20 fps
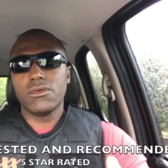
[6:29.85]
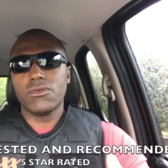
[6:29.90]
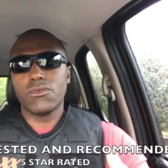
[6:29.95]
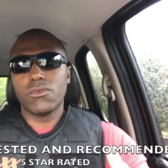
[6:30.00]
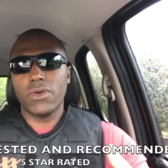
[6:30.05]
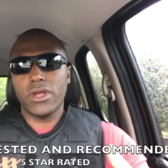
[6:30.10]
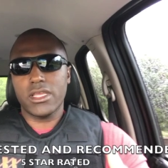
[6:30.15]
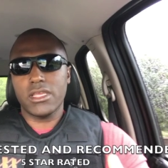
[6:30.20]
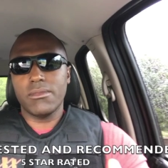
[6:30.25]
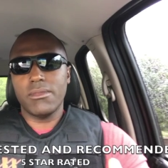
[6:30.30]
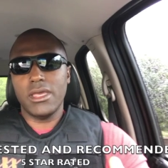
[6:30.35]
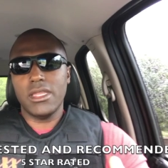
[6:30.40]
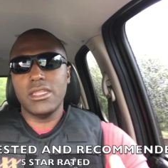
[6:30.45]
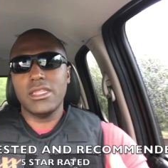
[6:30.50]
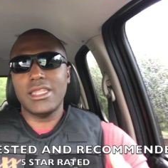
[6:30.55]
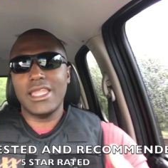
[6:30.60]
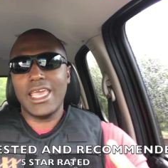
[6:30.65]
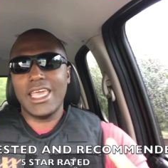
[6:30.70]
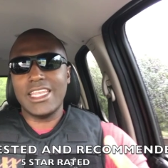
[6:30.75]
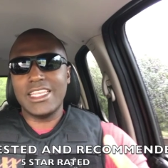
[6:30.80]

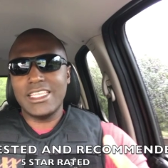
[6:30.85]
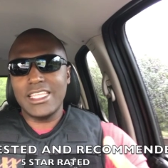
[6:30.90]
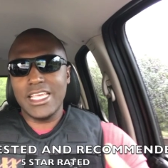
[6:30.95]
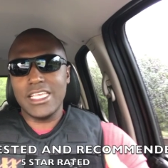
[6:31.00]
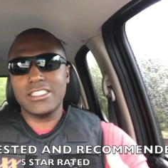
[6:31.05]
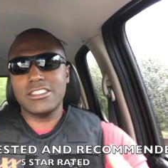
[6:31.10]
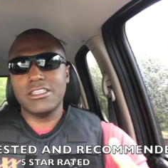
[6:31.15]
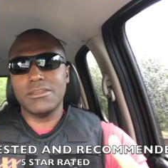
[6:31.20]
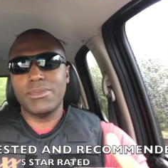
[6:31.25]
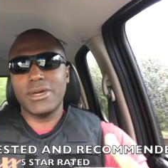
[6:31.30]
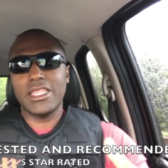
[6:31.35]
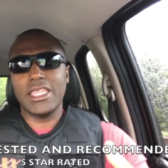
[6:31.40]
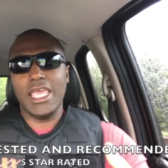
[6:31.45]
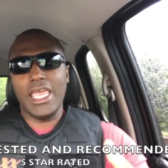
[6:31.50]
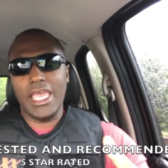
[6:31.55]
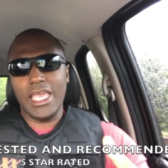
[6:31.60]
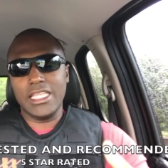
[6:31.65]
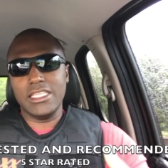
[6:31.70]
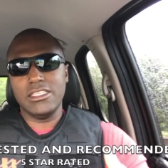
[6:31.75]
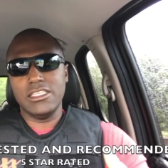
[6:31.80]
recommended and tested by the
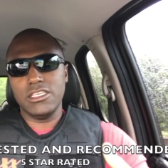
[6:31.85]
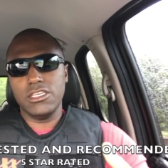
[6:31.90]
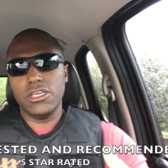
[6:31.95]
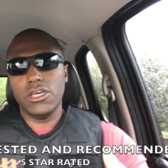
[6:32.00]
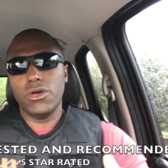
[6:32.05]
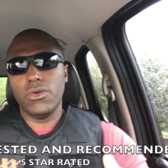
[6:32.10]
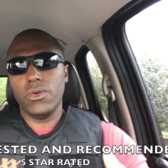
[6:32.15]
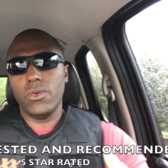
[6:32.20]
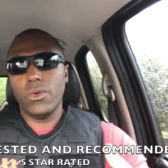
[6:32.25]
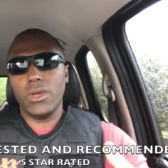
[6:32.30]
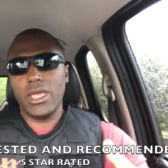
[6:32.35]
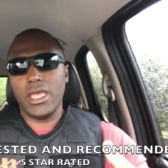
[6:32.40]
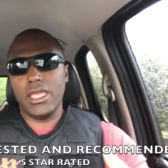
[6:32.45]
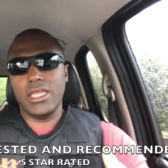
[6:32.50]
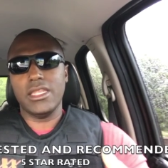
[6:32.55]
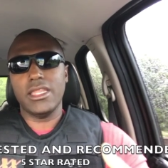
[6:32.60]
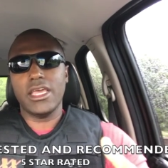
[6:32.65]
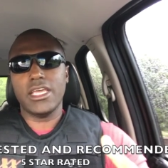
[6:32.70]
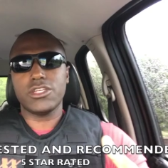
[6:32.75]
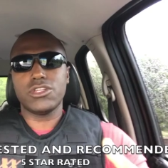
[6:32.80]
N T O
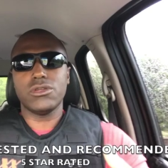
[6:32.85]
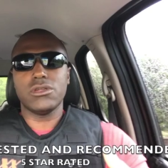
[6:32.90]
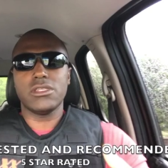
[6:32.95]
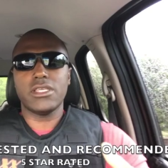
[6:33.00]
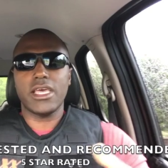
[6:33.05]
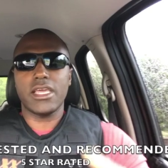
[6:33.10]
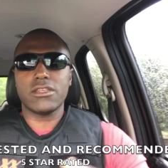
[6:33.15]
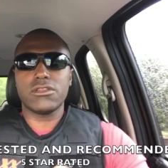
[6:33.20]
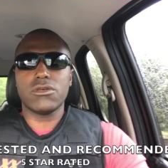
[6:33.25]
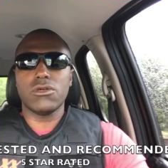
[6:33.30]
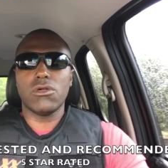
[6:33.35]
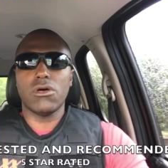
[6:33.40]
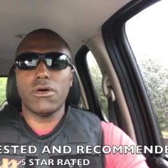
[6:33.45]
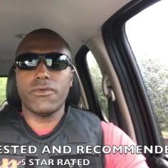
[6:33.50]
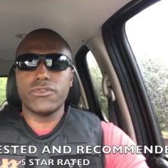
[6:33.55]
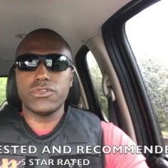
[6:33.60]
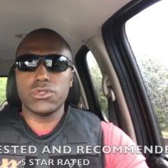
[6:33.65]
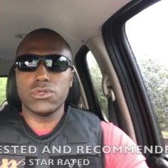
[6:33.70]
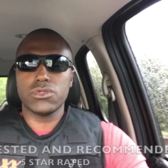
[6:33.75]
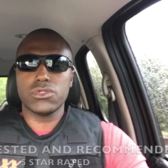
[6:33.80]
A, National Tactical
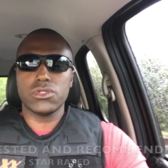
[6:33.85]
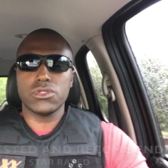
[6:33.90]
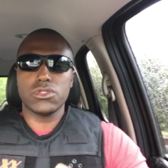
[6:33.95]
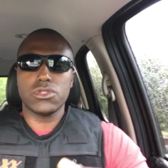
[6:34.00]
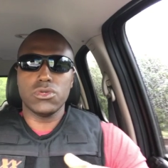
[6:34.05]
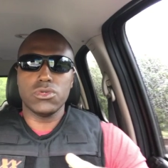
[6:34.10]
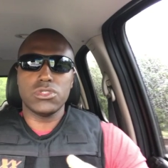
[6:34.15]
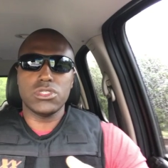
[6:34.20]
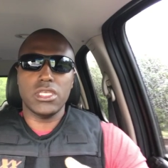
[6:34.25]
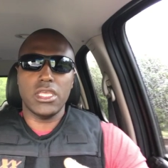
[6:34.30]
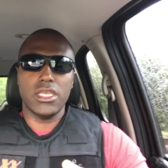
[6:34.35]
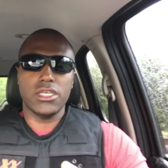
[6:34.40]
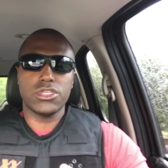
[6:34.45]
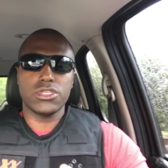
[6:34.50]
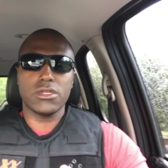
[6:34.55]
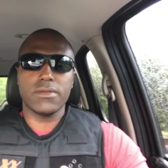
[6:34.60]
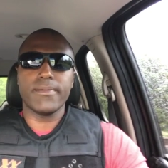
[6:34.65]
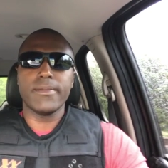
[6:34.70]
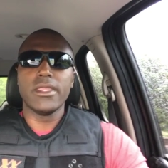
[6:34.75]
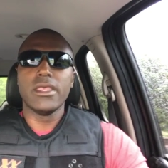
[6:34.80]
Officers
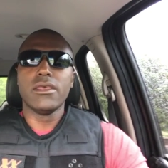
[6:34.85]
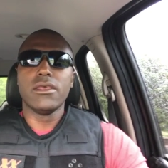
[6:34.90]
Association.